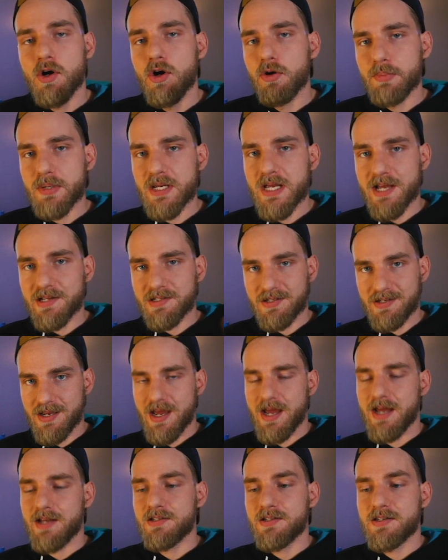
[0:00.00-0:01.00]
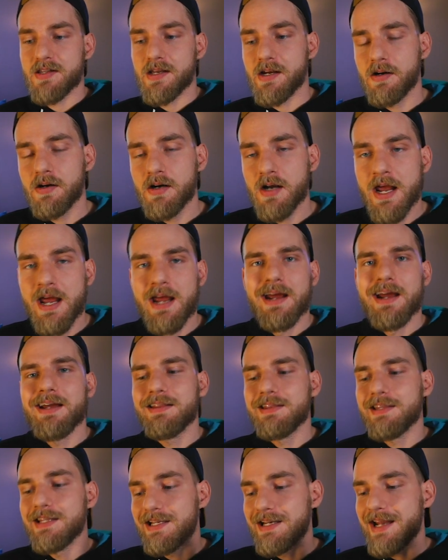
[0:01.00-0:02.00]
OBS test there
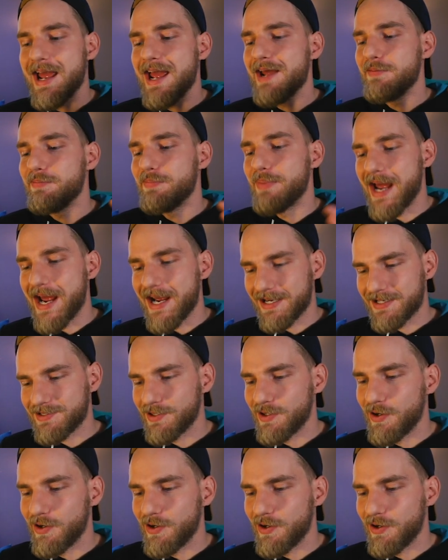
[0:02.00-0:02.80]
and then head back to